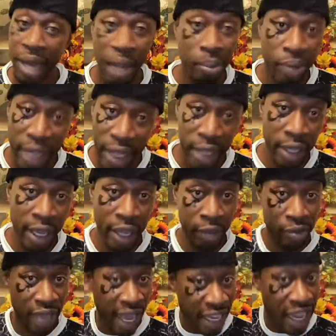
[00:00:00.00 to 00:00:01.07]
I'm not playing
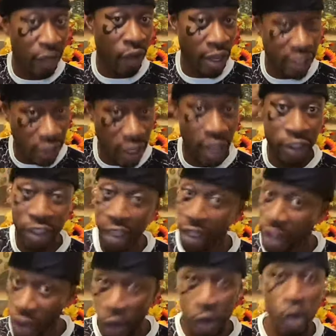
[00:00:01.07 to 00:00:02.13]
games. I gave
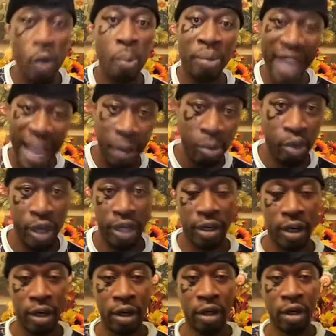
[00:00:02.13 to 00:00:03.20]
us literal black
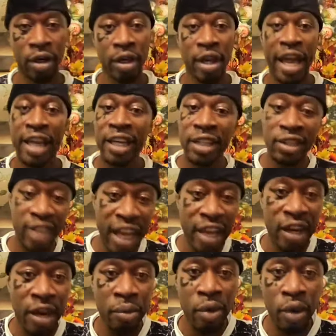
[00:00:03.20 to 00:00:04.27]
print. And the
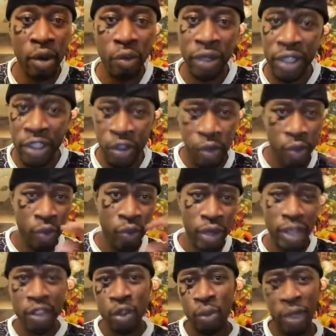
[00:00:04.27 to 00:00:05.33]
data I'm going to release for
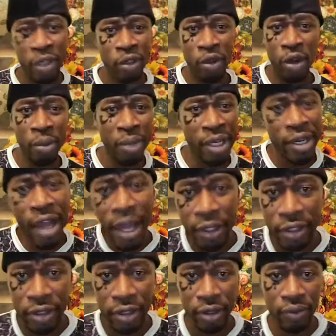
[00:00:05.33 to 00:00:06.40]
free this week is going to be
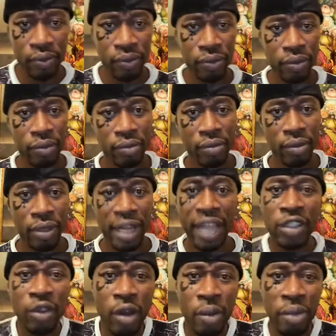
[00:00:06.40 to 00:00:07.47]
nuts.
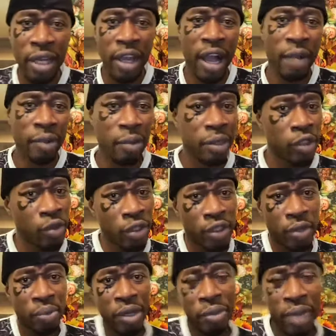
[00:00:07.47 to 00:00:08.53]
And that's going to be
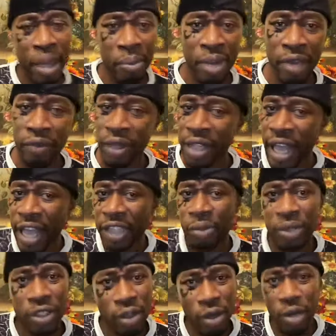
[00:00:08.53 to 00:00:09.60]
complimentary to the people that paid for
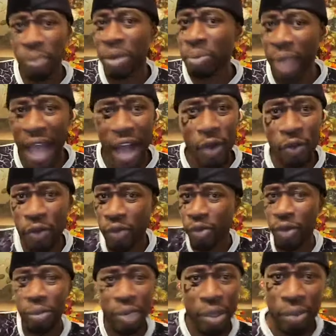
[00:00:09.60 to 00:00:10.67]
class, but it's going to be
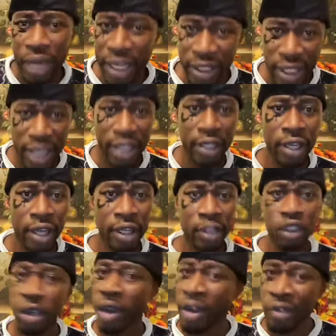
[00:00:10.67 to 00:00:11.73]
powerful for the people that didn't.
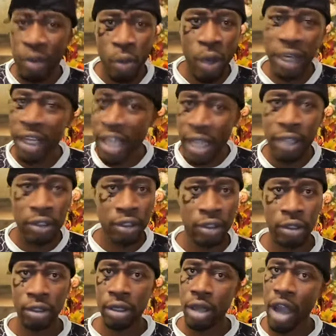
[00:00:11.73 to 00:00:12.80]
So everyone
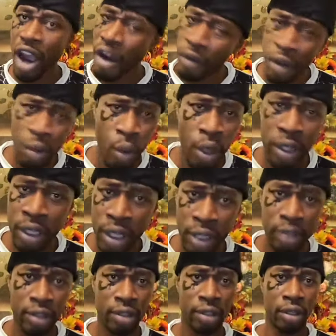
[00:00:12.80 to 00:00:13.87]
eats.
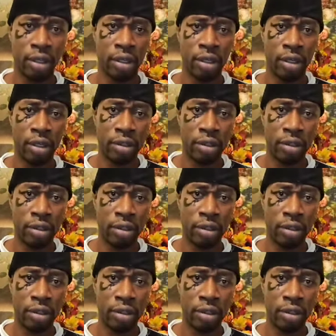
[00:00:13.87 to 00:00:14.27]
Everyone eats.